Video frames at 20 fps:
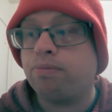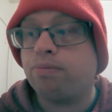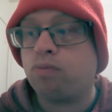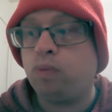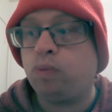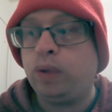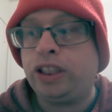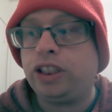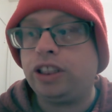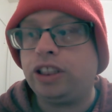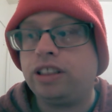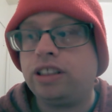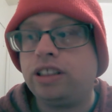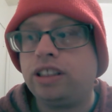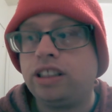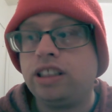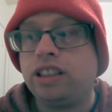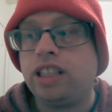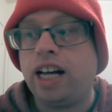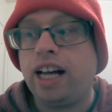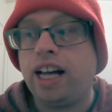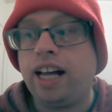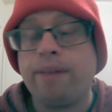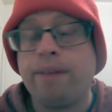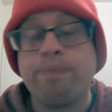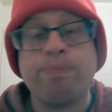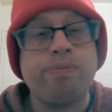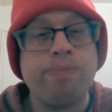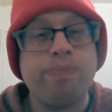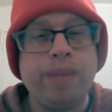which
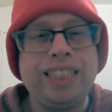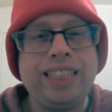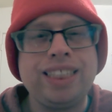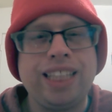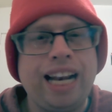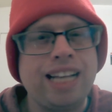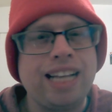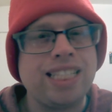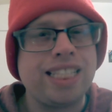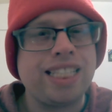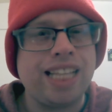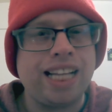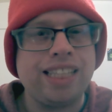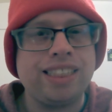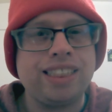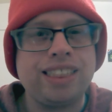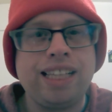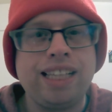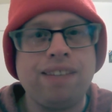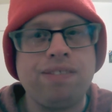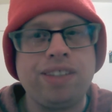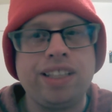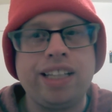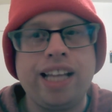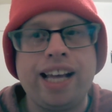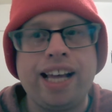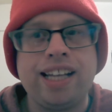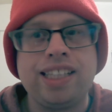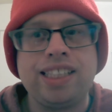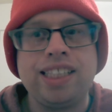makes a lot of sense given
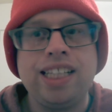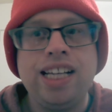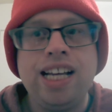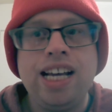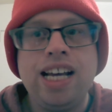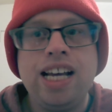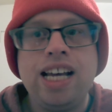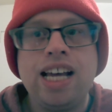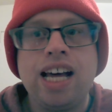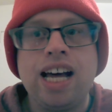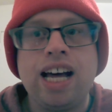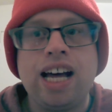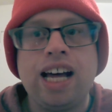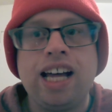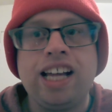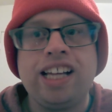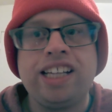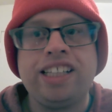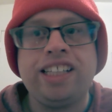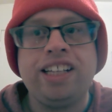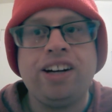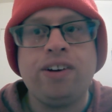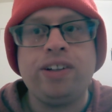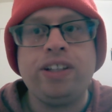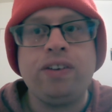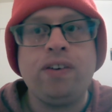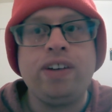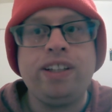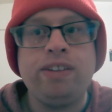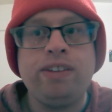that
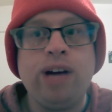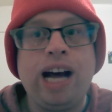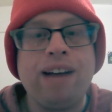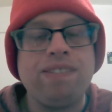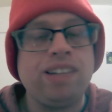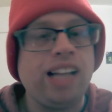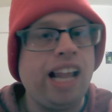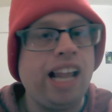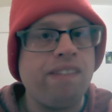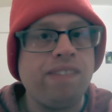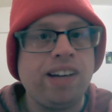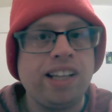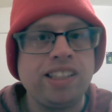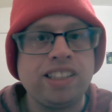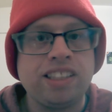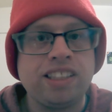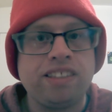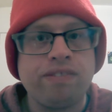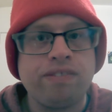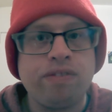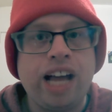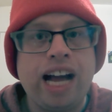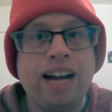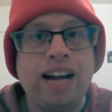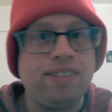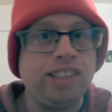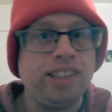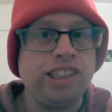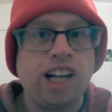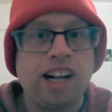you have a lot of other
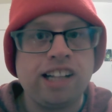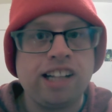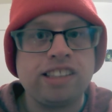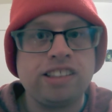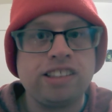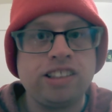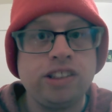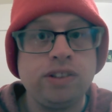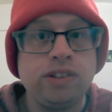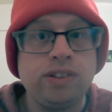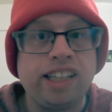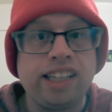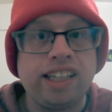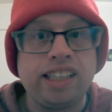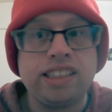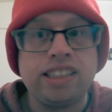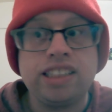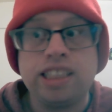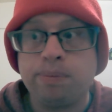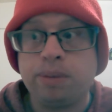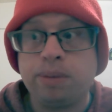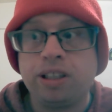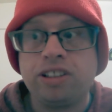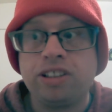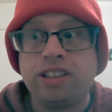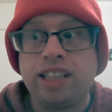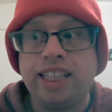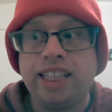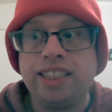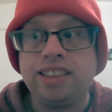Irish authors doing similar
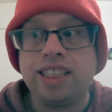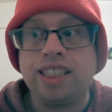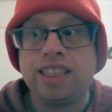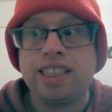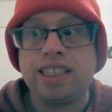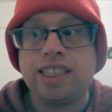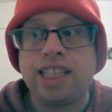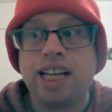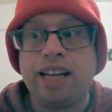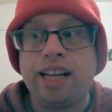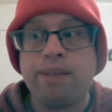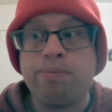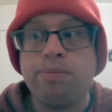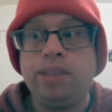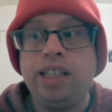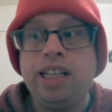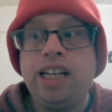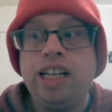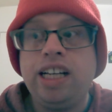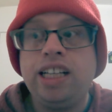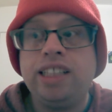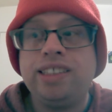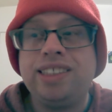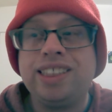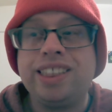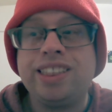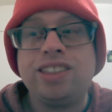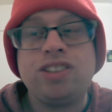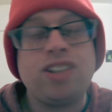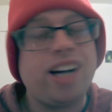things at the time,
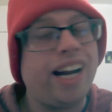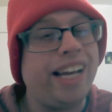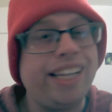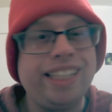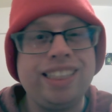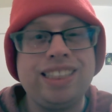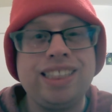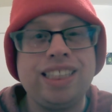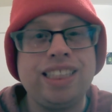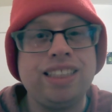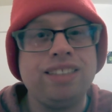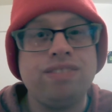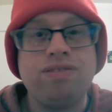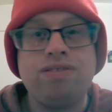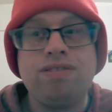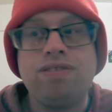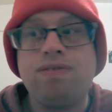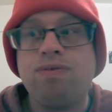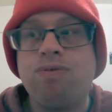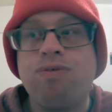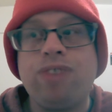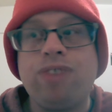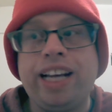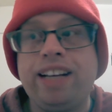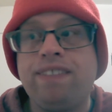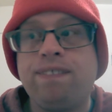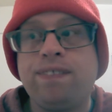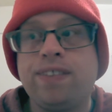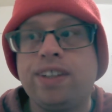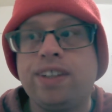just trying to
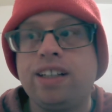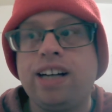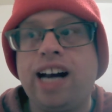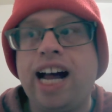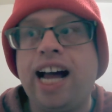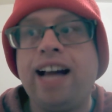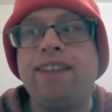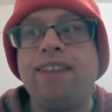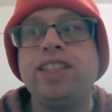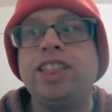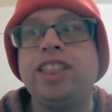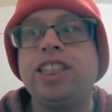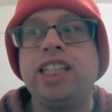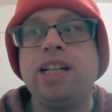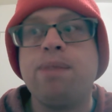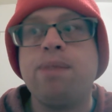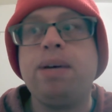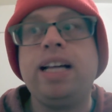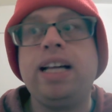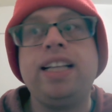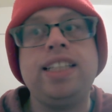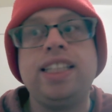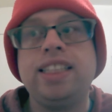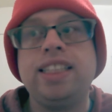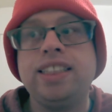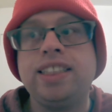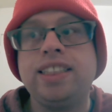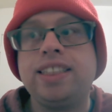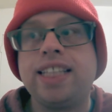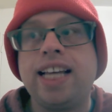fight for Irish
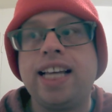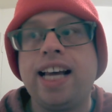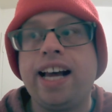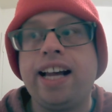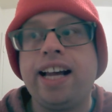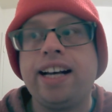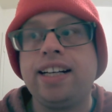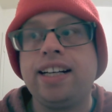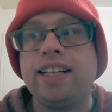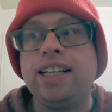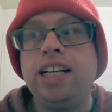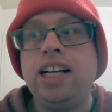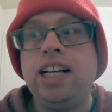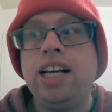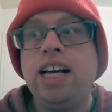independence and